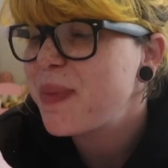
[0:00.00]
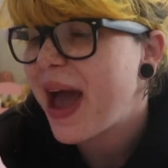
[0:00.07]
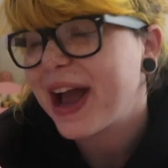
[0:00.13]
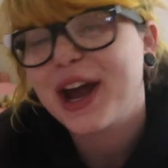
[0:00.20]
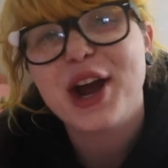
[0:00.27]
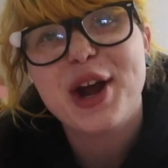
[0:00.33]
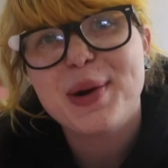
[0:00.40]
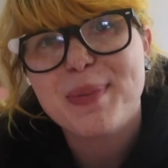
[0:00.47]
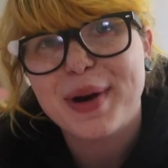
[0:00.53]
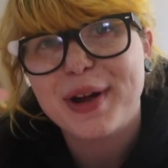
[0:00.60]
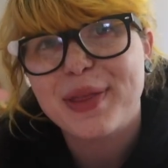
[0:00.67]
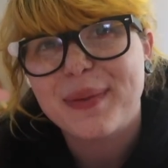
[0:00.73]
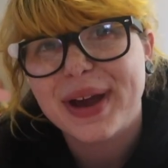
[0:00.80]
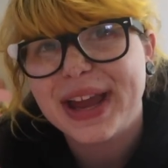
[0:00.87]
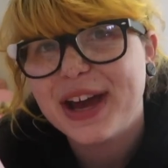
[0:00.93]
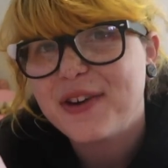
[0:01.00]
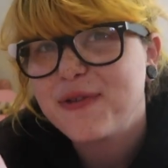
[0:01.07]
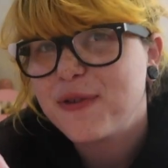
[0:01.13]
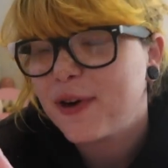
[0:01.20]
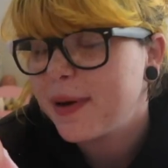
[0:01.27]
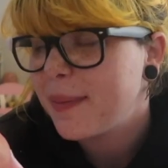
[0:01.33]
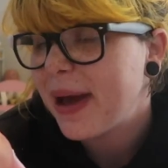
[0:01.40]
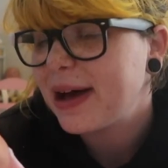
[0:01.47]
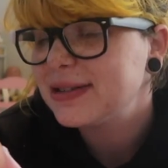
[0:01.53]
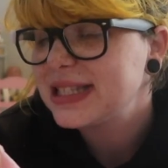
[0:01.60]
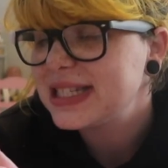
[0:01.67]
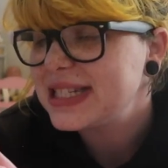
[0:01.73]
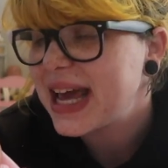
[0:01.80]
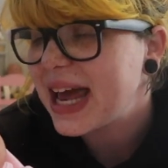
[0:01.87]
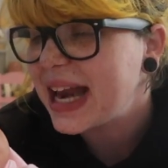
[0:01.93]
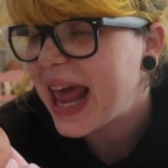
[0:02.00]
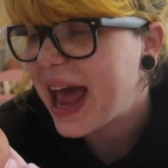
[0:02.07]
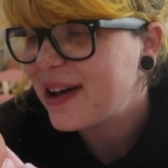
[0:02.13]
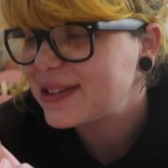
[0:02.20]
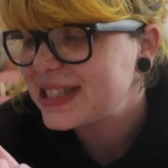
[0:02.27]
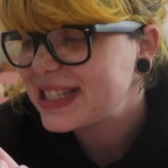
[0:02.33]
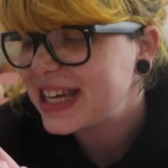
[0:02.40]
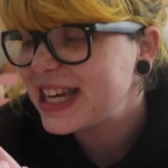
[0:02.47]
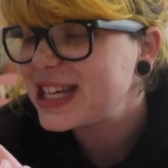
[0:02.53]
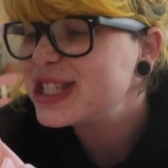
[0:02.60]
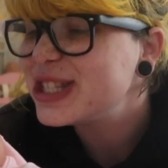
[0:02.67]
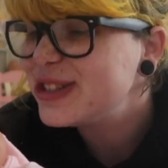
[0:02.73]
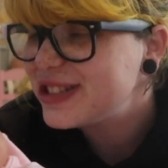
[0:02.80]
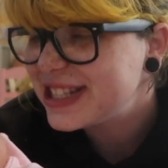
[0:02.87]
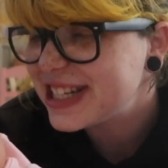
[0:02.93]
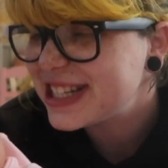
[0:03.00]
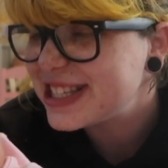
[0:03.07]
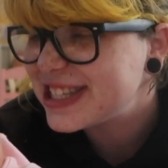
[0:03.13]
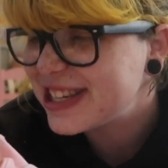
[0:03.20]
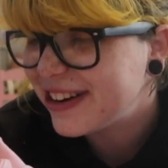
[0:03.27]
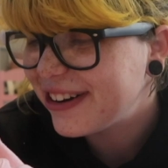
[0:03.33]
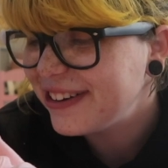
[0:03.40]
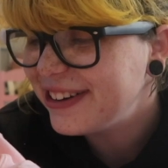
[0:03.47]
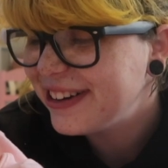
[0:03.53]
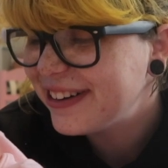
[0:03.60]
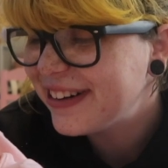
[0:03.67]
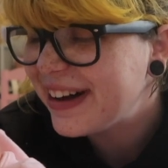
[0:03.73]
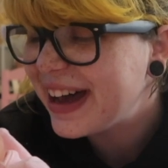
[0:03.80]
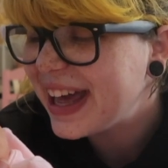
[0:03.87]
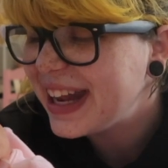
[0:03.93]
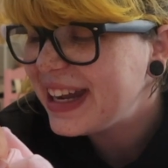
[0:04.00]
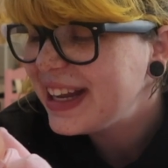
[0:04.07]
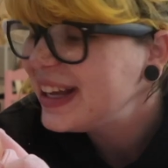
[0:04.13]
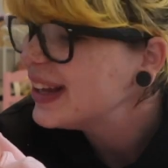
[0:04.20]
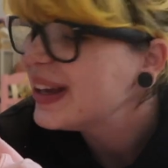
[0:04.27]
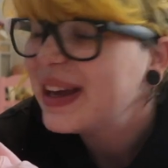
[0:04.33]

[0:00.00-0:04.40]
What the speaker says: back at her birth weight of 4 pounds 10 ounces. You did so good.